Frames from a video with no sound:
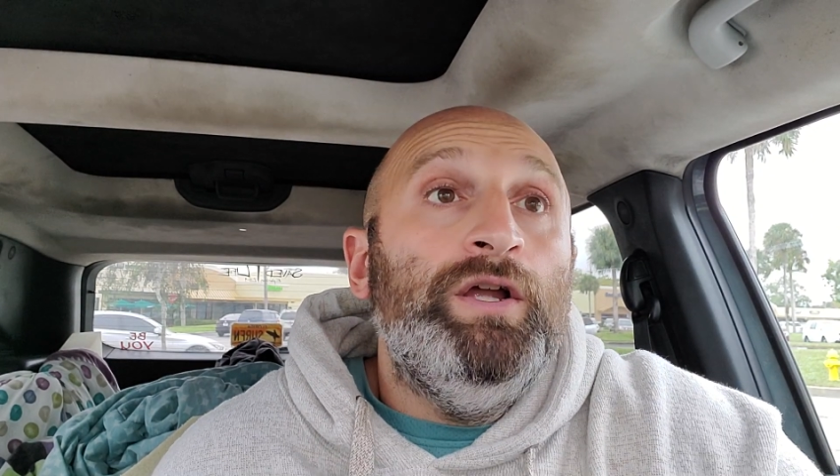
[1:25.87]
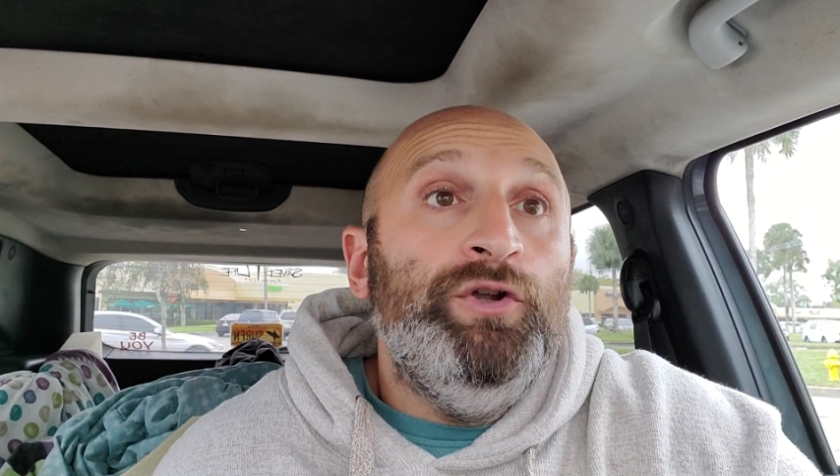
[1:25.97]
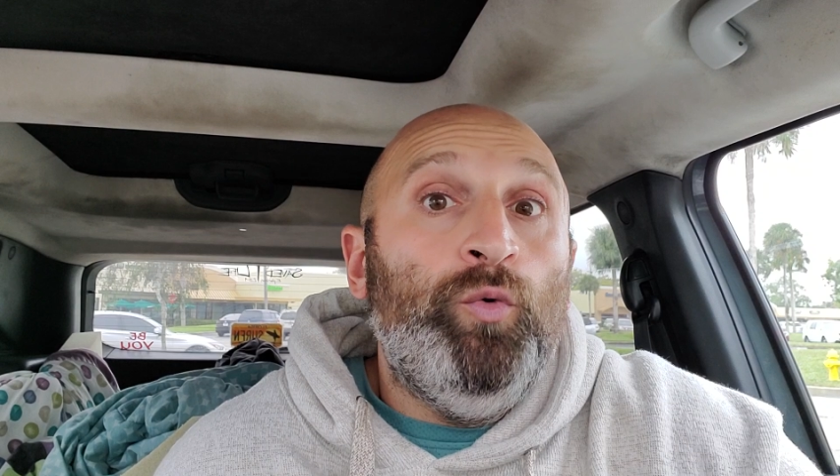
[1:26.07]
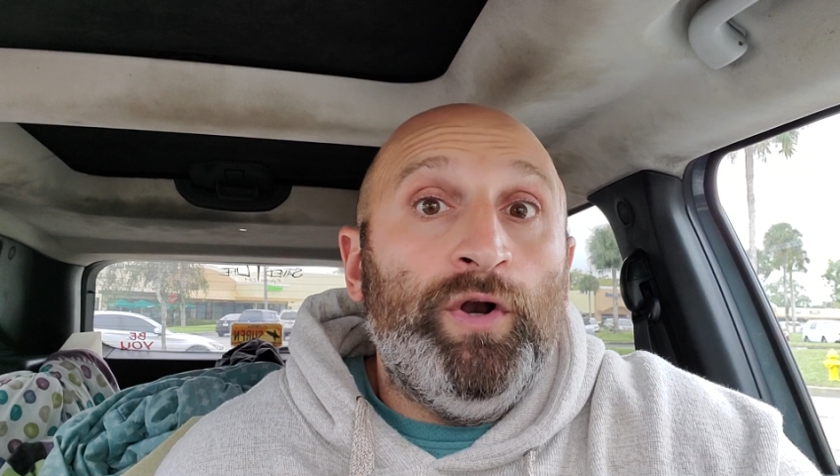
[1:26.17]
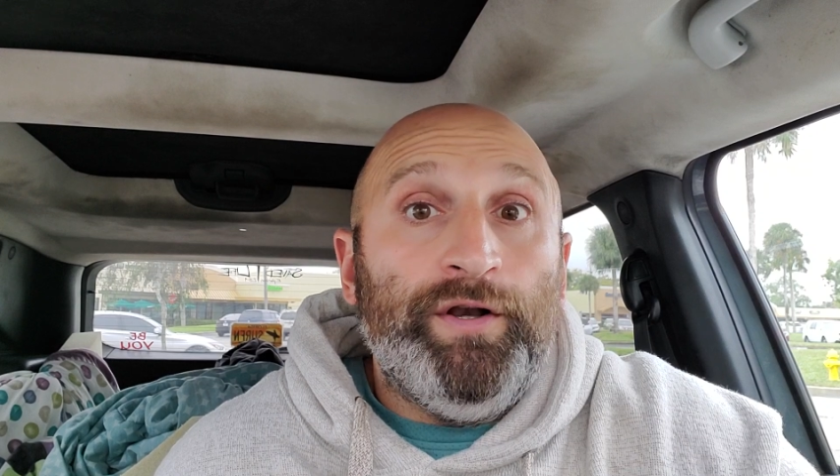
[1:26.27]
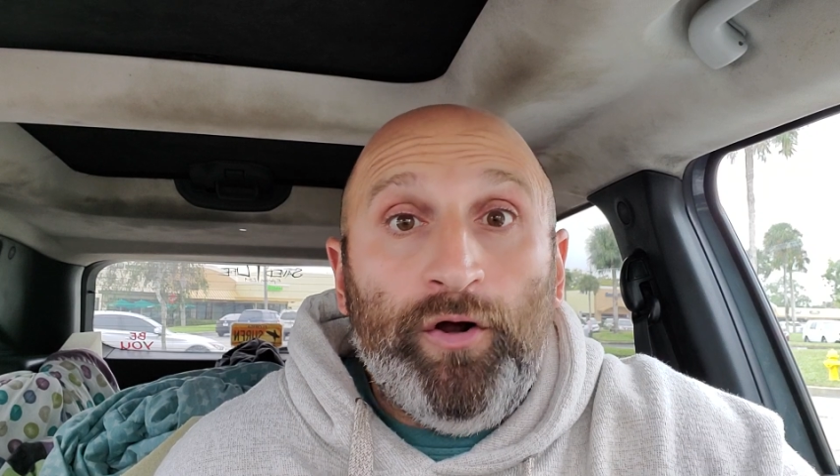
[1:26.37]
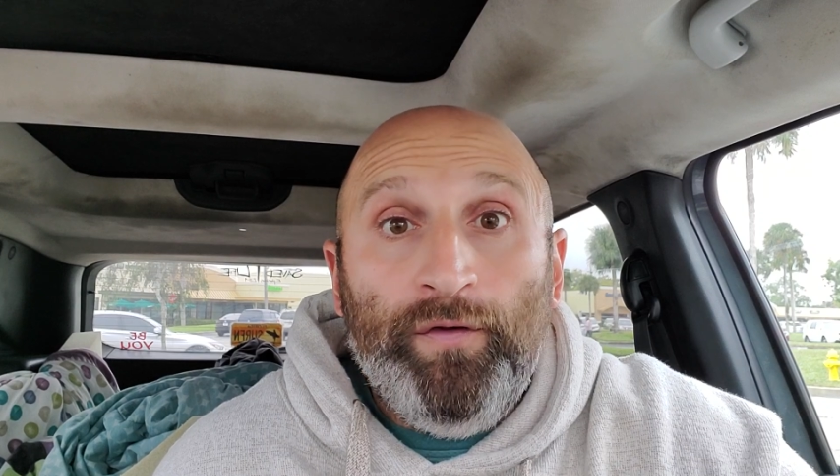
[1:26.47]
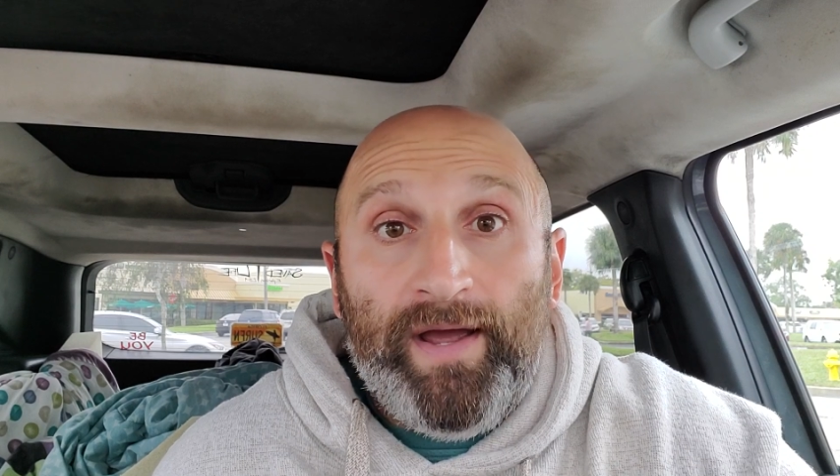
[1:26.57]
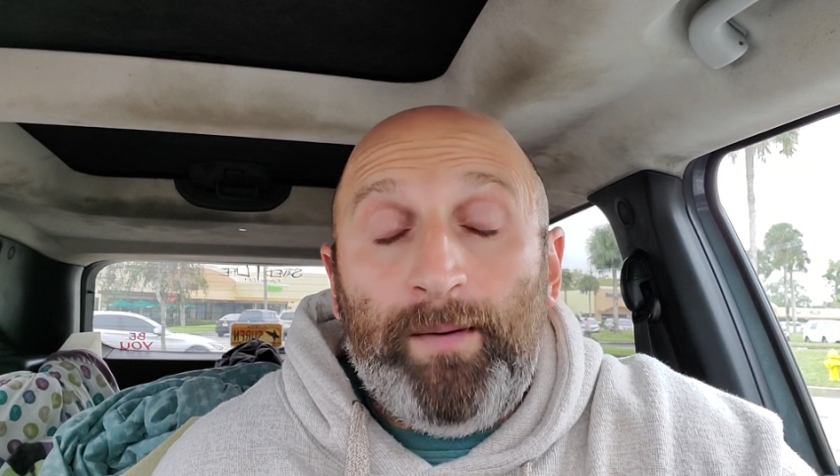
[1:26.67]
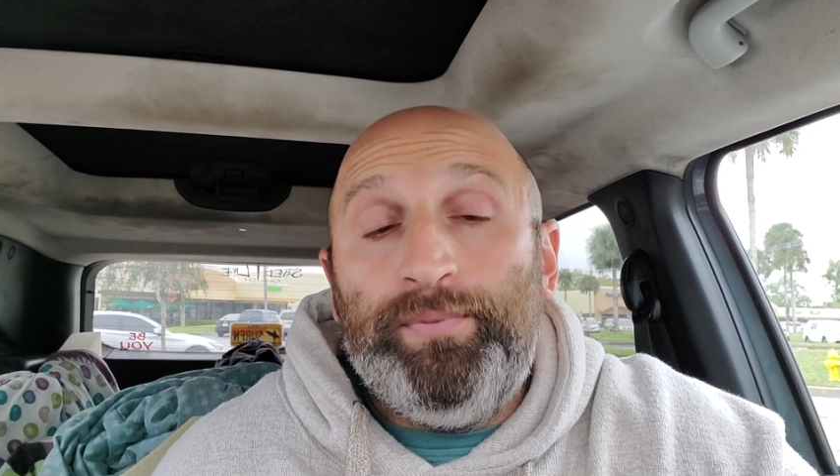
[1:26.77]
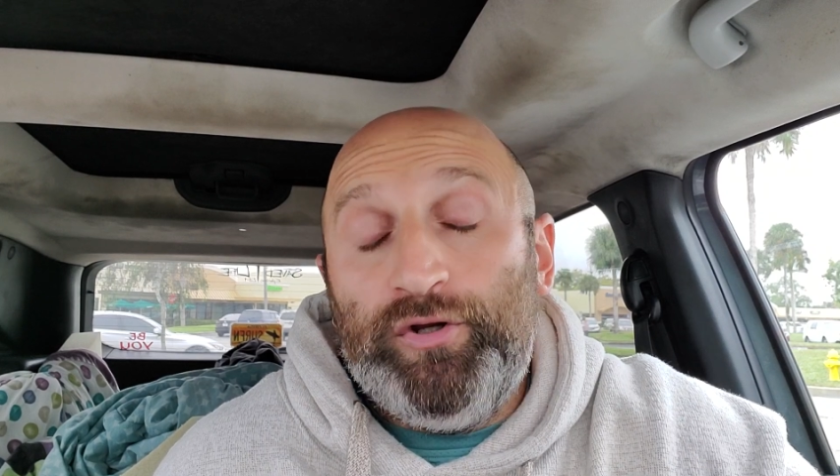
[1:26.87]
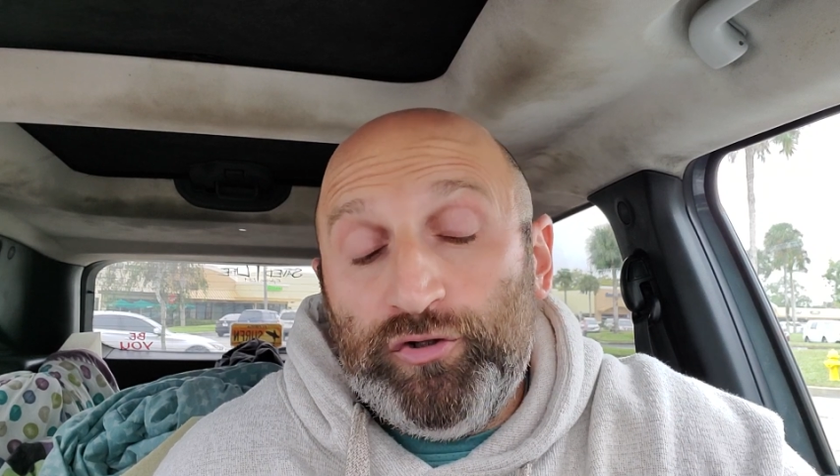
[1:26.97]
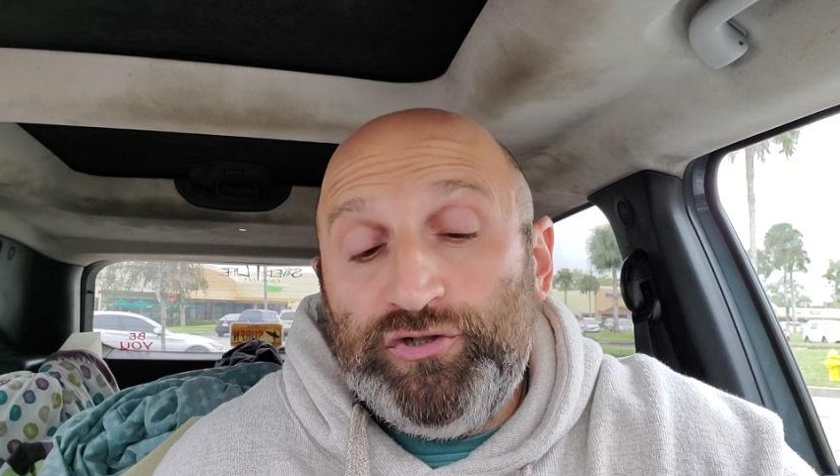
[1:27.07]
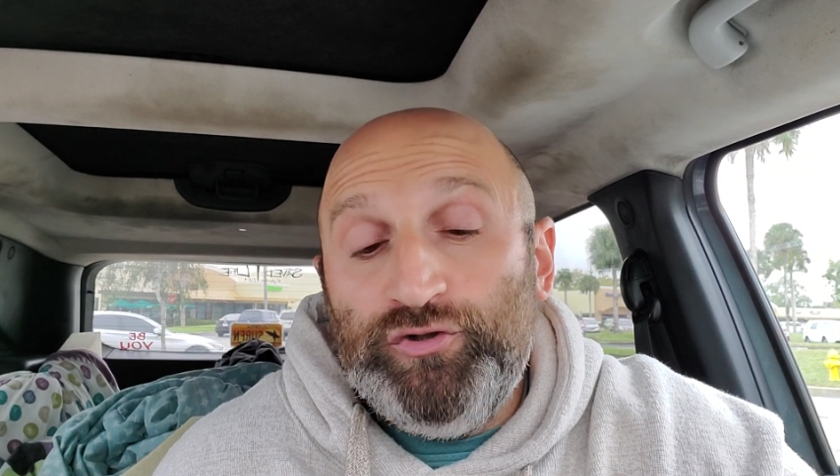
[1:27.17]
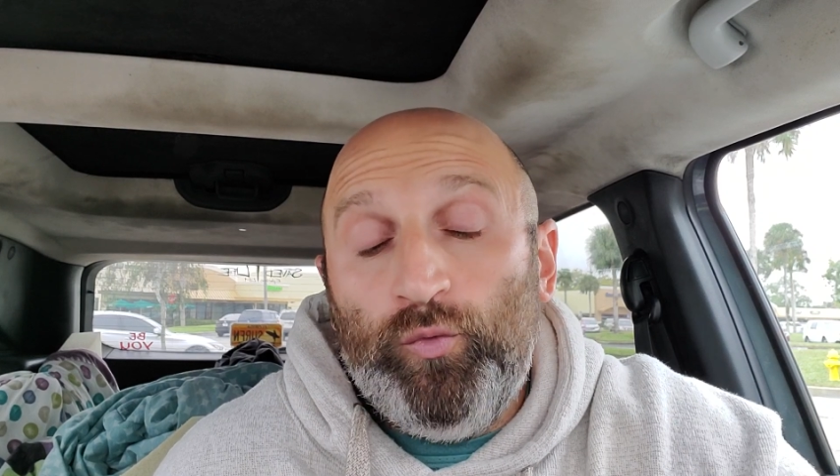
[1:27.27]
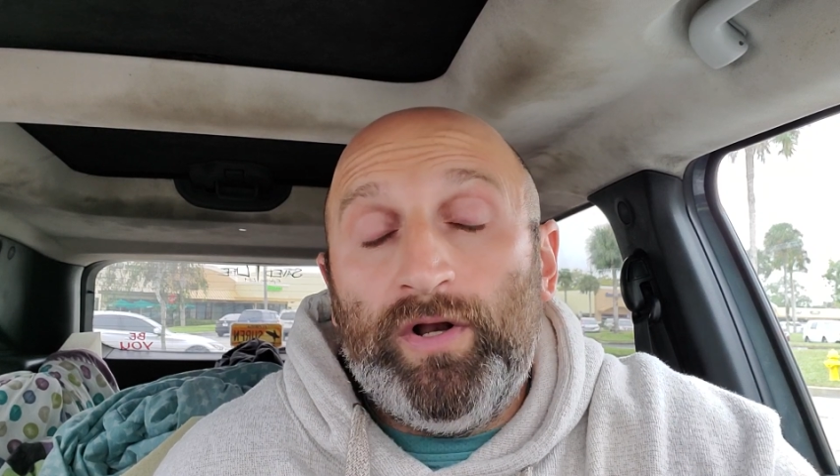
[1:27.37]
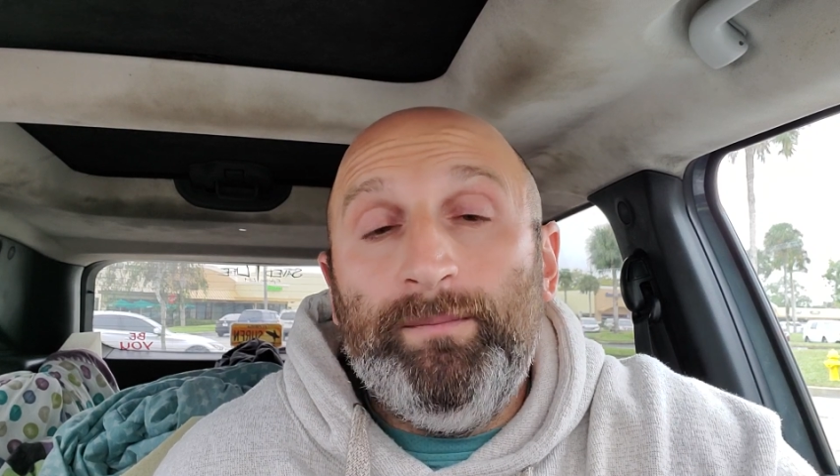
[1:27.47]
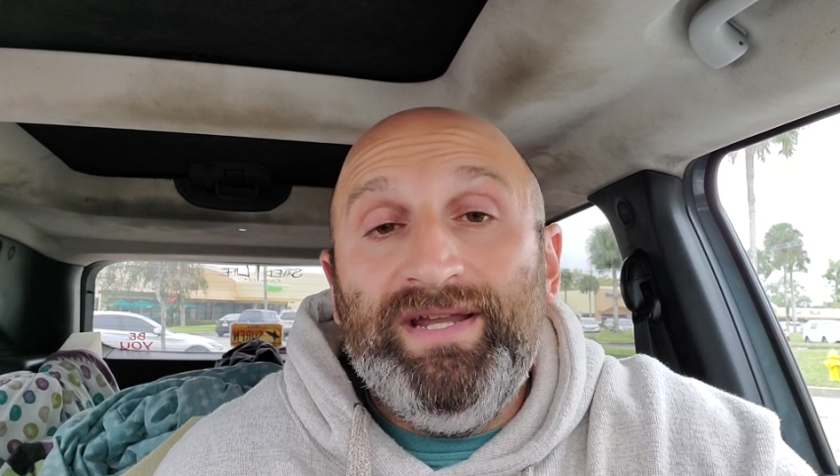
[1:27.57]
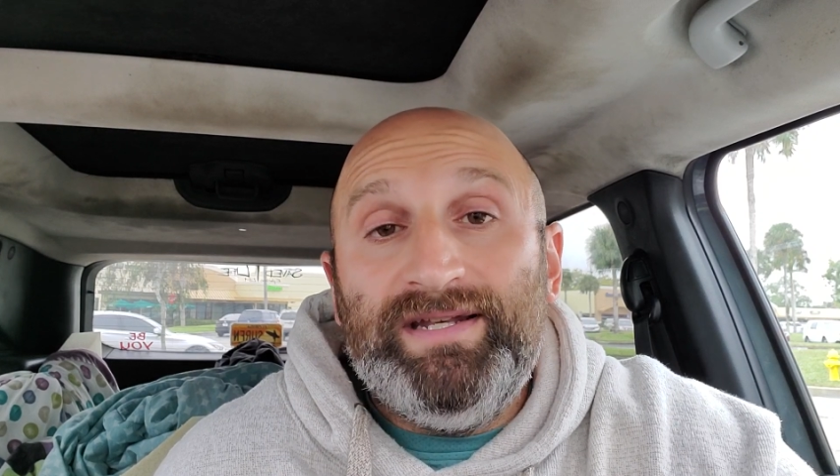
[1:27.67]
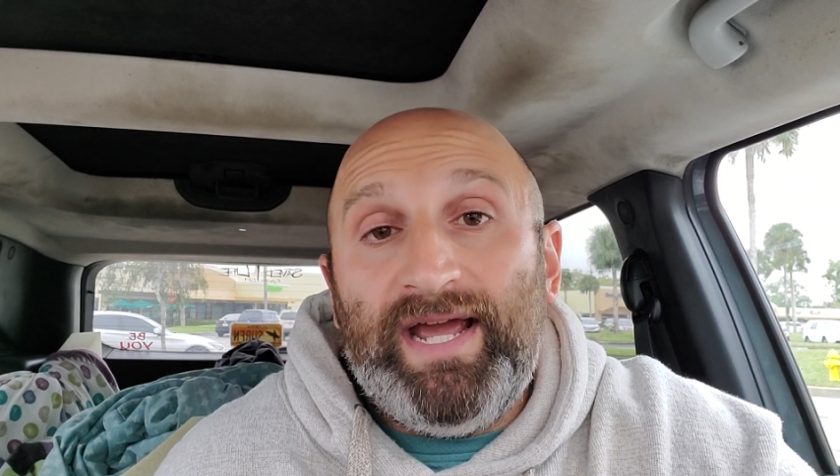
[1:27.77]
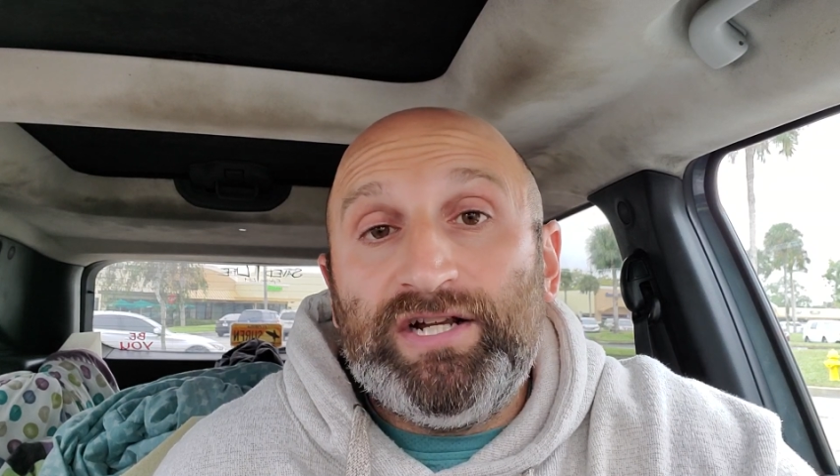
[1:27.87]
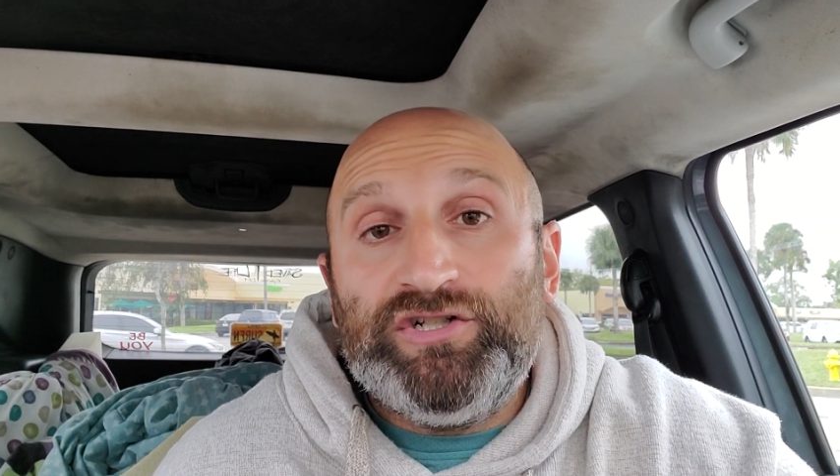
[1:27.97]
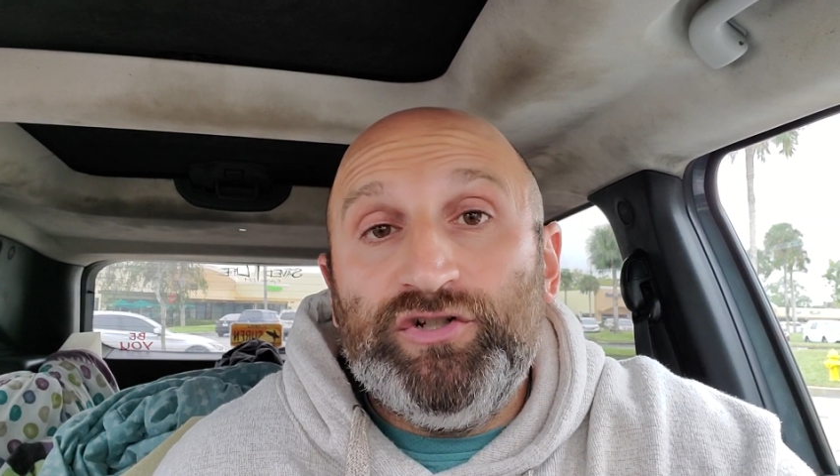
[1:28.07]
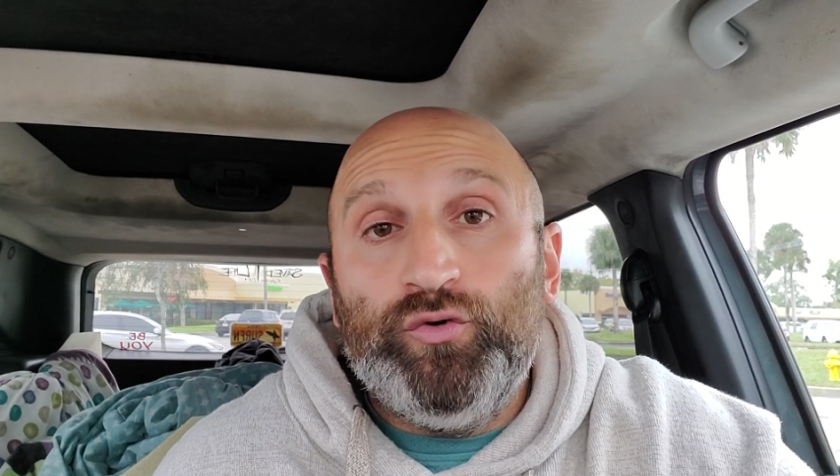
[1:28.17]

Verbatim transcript: You want to know that because you want to be dashing